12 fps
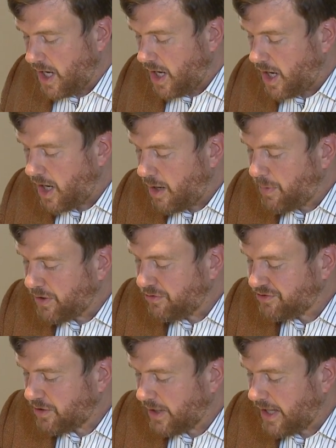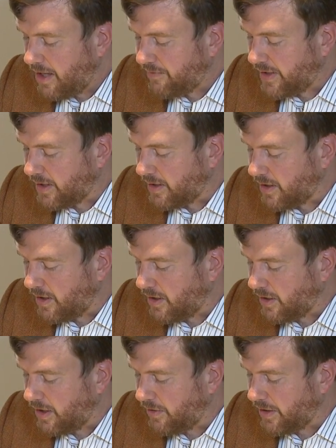But you start having,
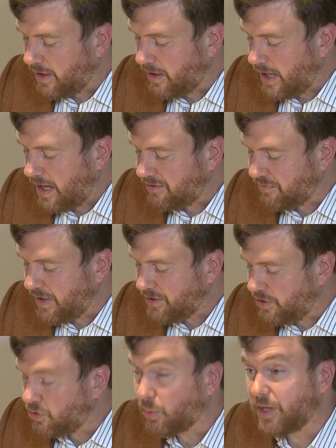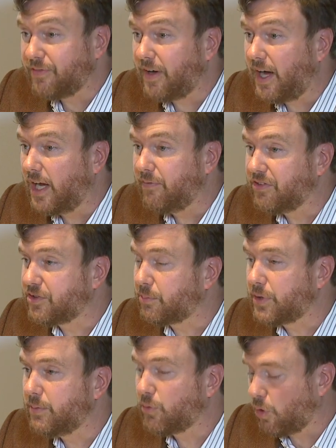as of 1925, the
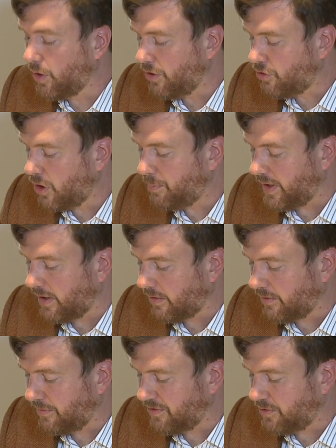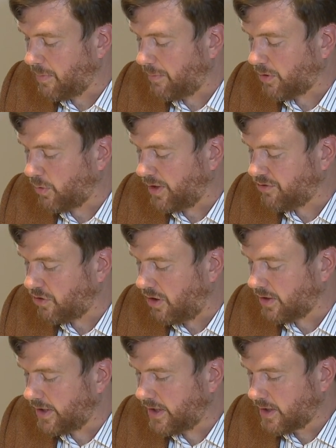Supreme Court interpreting the First Amendment quite
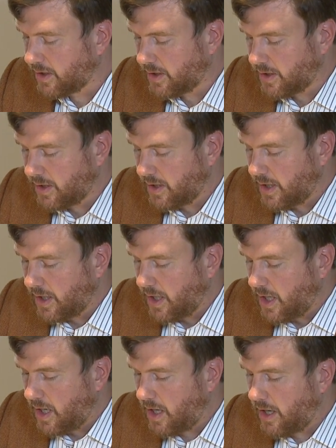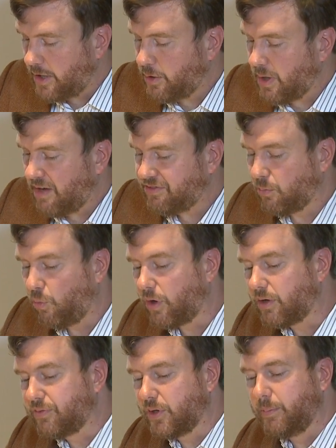strongly. And you have some
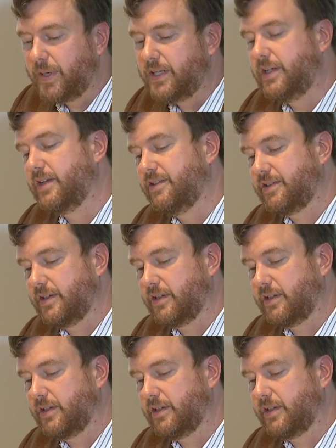wonderful opinions,